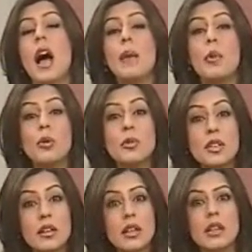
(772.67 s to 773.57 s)
I'm
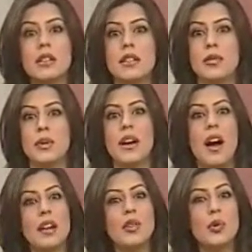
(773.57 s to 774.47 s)
almost hurt that we
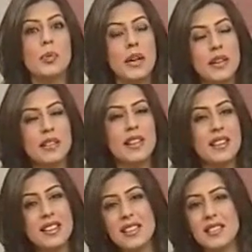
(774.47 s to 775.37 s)
can't do better
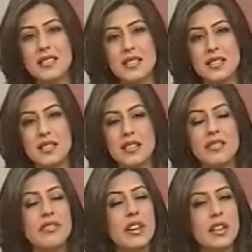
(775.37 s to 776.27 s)
than this.
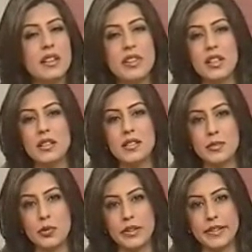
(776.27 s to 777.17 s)
Very, very
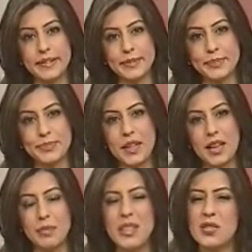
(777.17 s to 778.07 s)
disappointing.
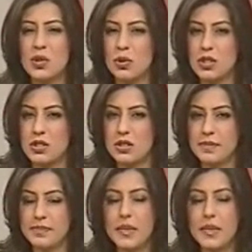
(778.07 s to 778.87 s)
Yeah, please don't watch it.